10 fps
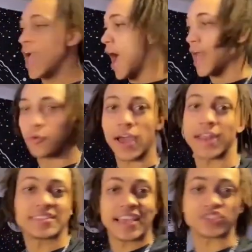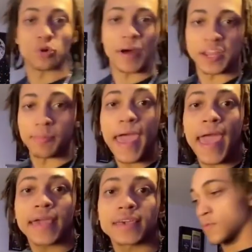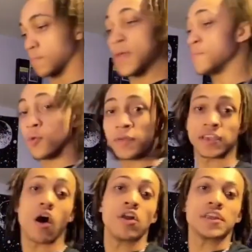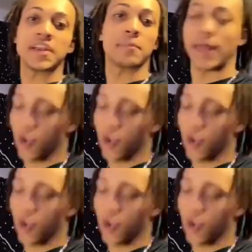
I don't gotta text nobody back, people be calling, I'm like,